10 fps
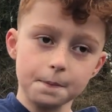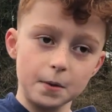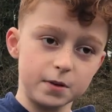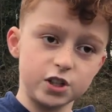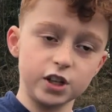
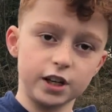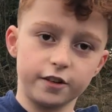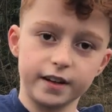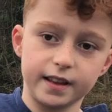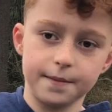
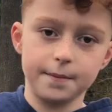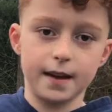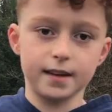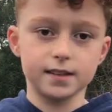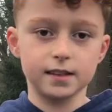machinery that
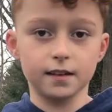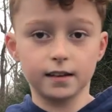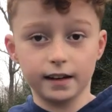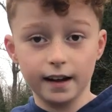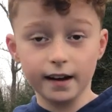makes
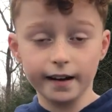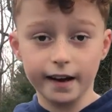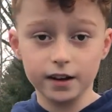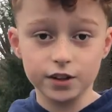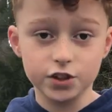kinetic
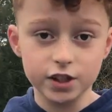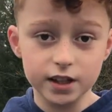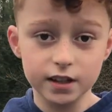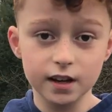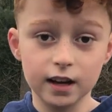
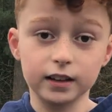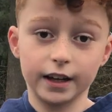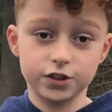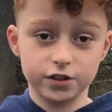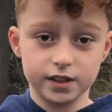energy
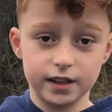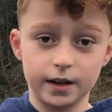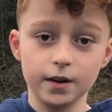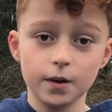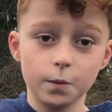
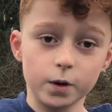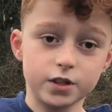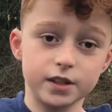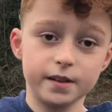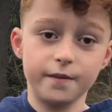electricity,
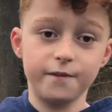which is a